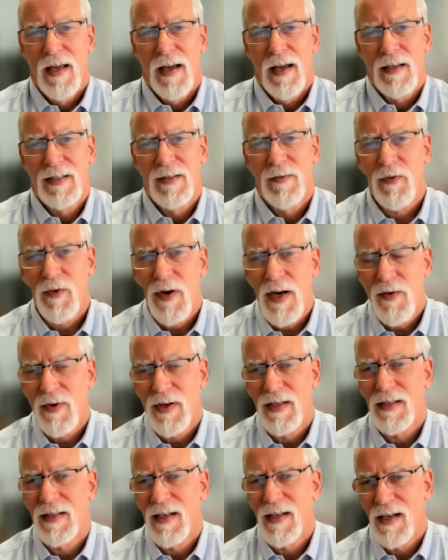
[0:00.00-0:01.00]
it's a
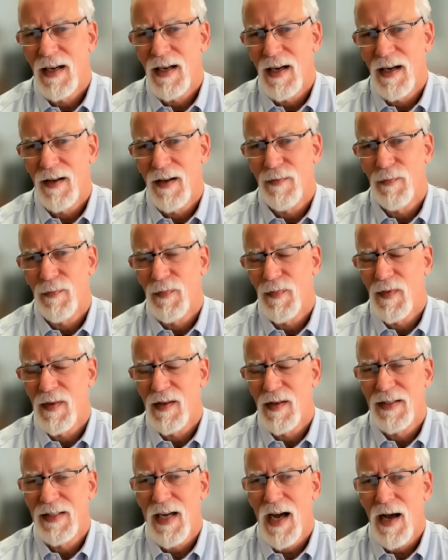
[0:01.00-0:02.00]
frequent uh,
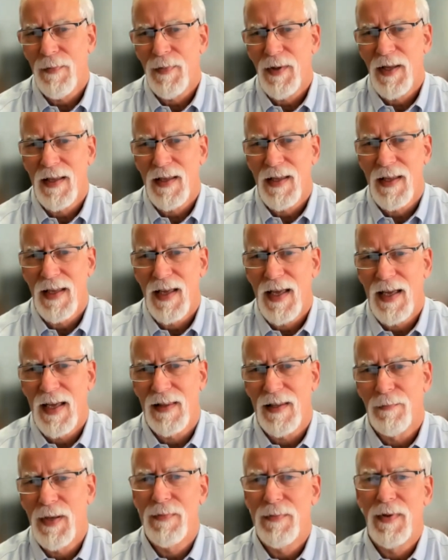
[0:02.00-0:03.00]
topic at
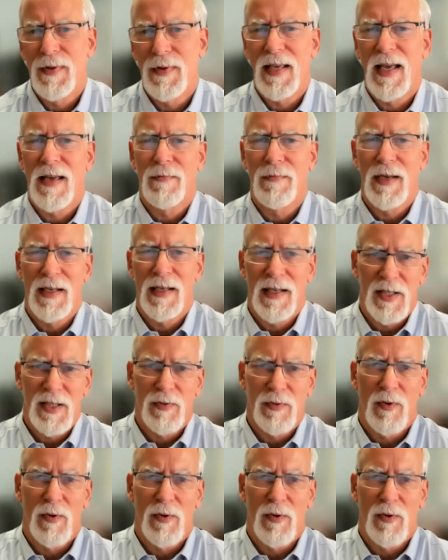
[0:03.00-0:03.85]
the PPA meetings.